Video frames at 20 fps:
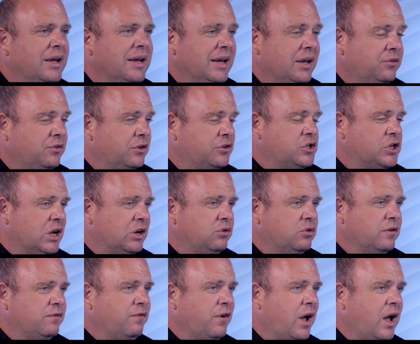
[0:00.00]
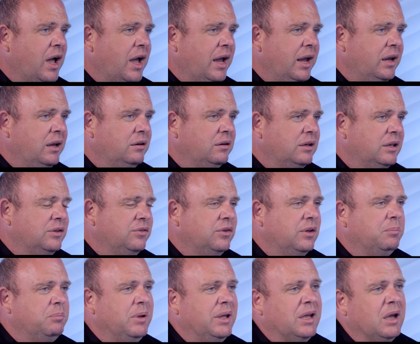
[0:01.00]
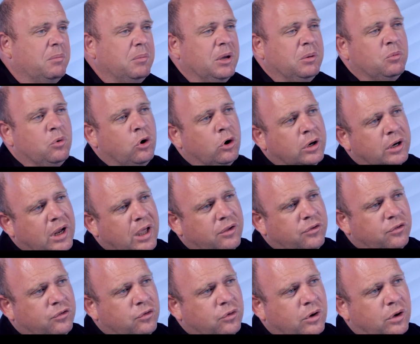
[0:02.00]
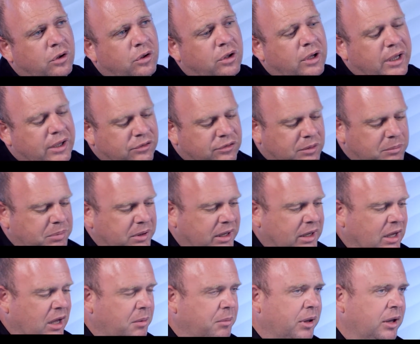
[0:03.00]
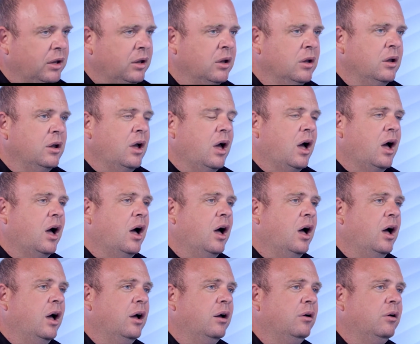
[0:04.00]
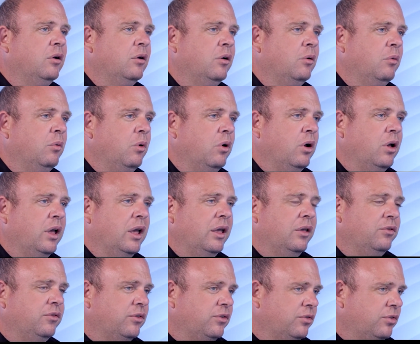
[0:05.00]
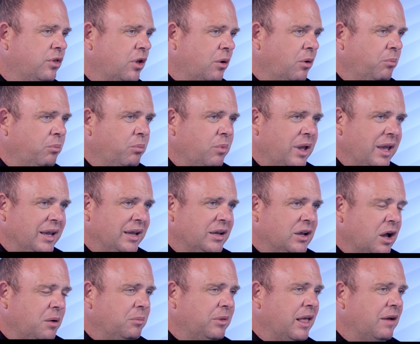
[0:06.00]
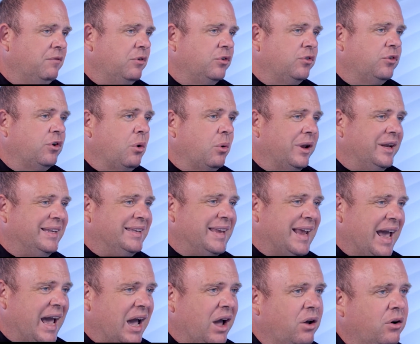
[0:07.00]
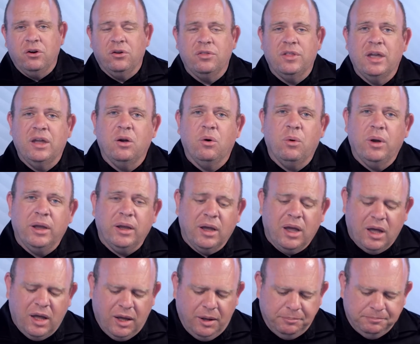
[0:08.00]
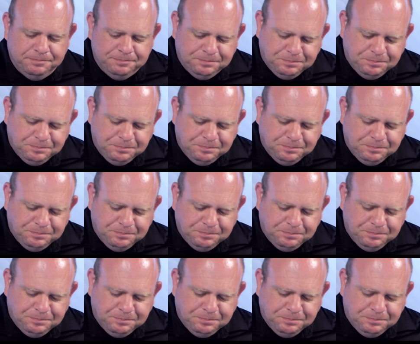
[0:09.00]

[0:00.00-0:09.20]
Is it gentrifying? Is it becoming more industrial? Is it becoming, is the income levels going down? Are they going up?